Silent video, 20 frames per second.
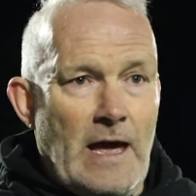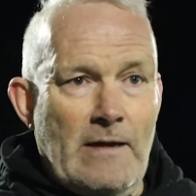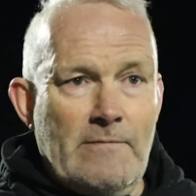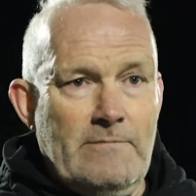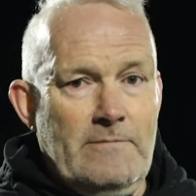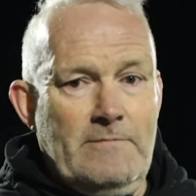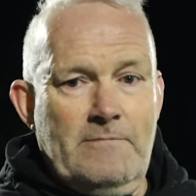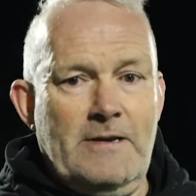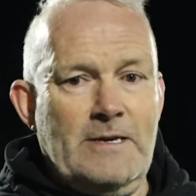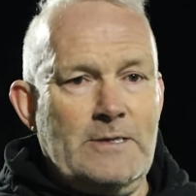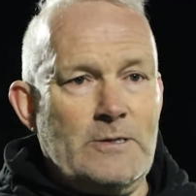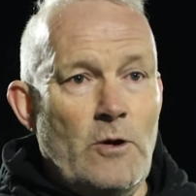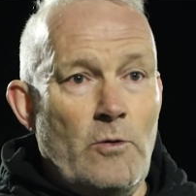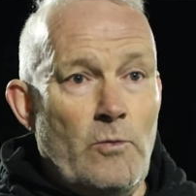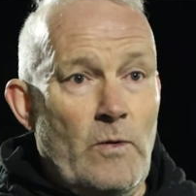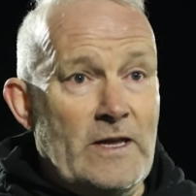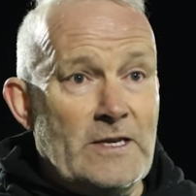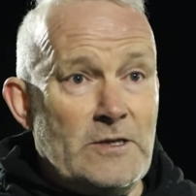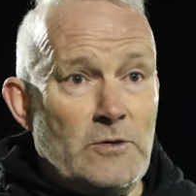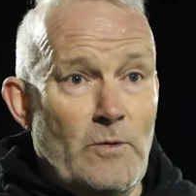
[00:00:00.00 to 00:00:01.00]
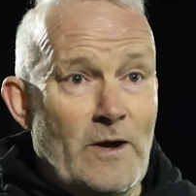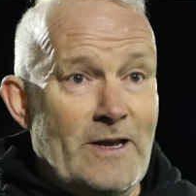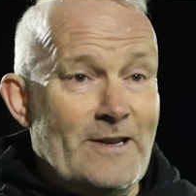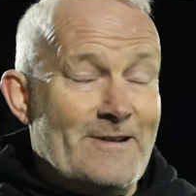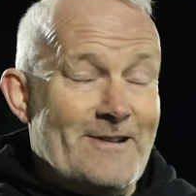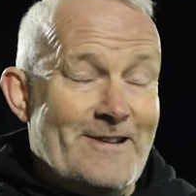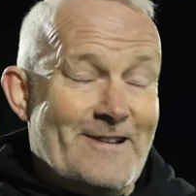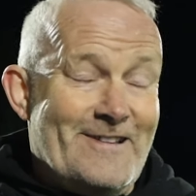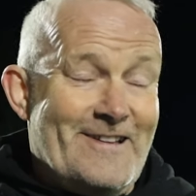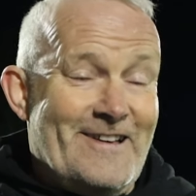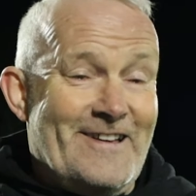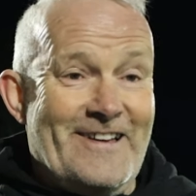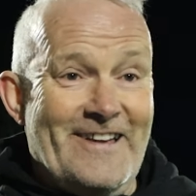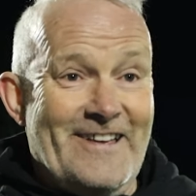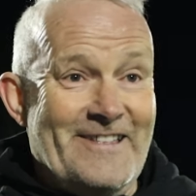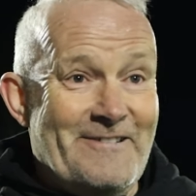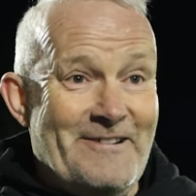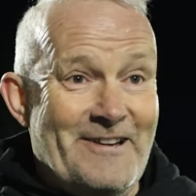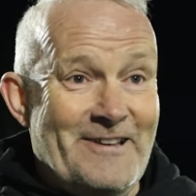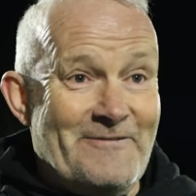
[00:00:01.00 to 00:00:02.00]
yeah, it's a win's a win.
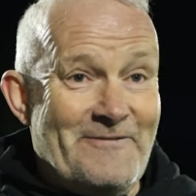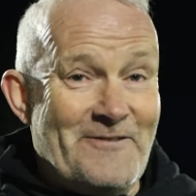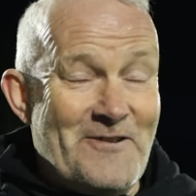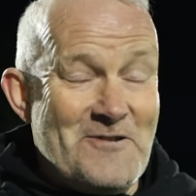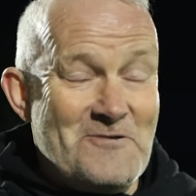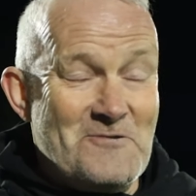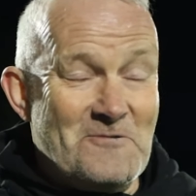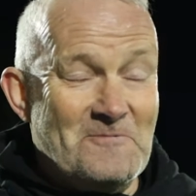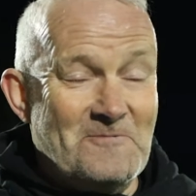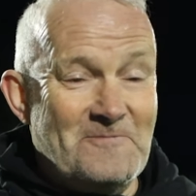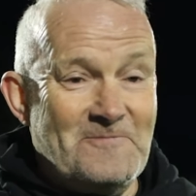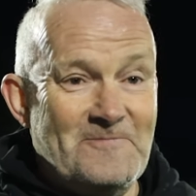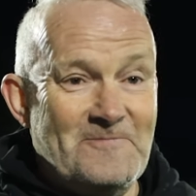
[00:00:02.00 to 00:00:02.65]
In a final.